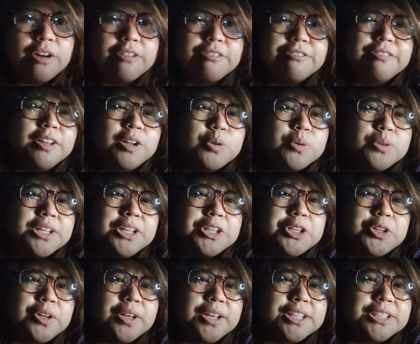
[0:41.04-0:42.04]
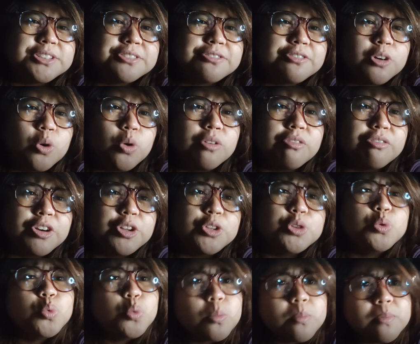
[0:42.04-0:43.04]
of Fiido D2S for over
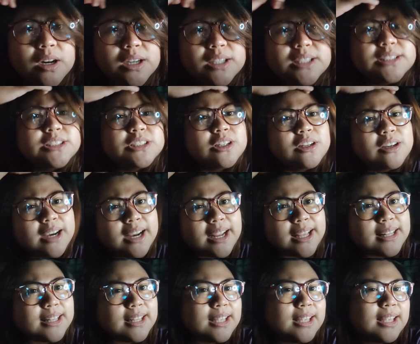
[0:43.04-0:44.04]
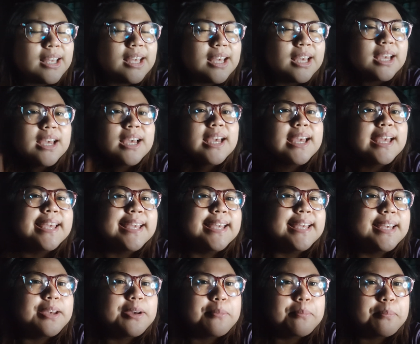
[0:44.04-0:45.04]
2 months already.
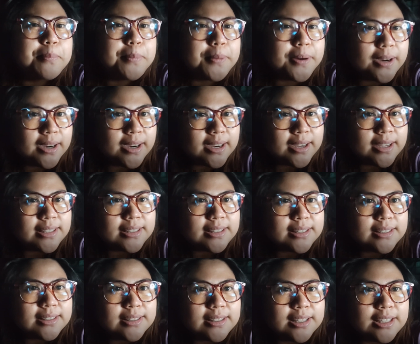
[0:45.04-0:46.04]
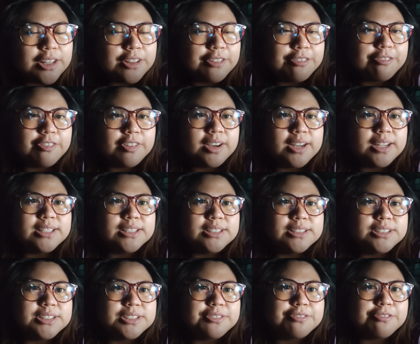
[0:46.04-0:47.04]
But the
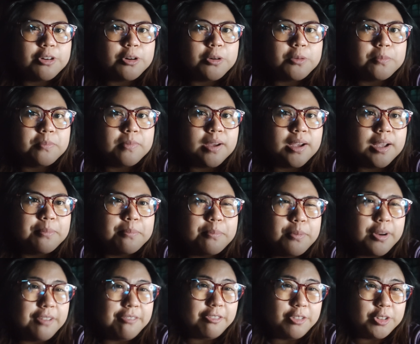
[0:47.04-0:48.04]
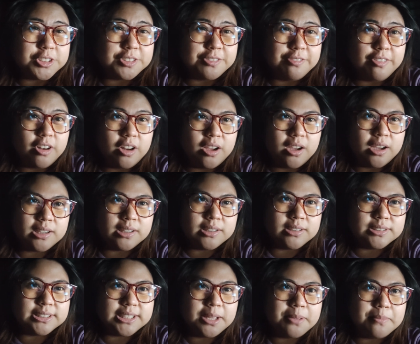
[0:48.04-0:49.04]
difference from my previous
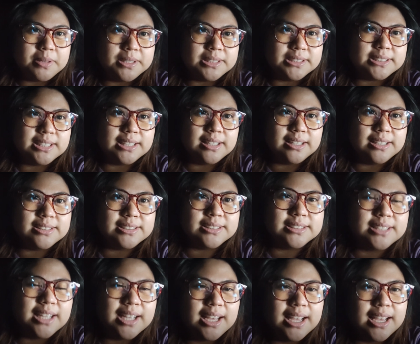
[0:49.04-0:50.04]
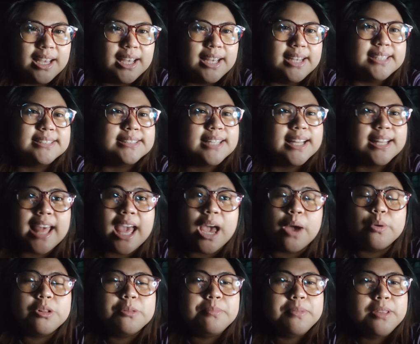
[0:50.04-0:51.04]
vlog, same as this, is that
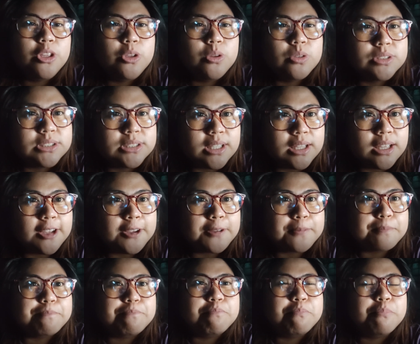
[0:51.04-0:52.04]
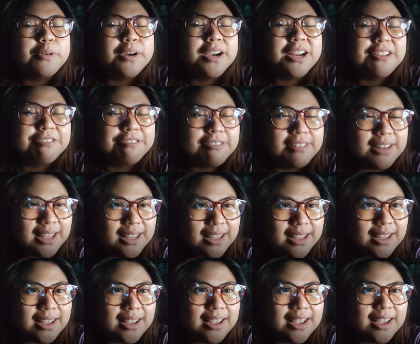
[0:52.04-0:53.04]
I will be using briefly
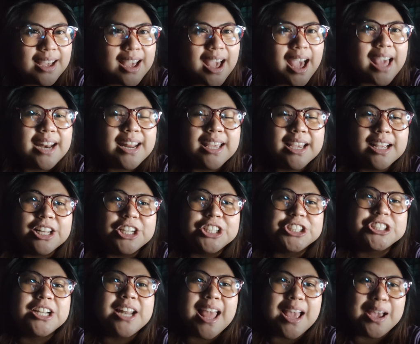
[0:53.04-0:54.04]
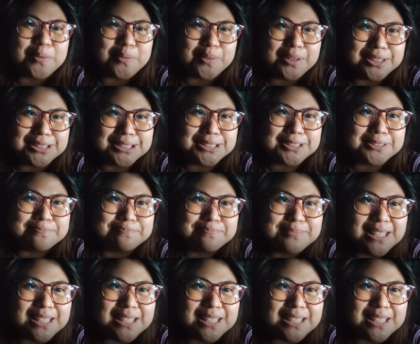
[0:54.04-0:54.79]
an English language.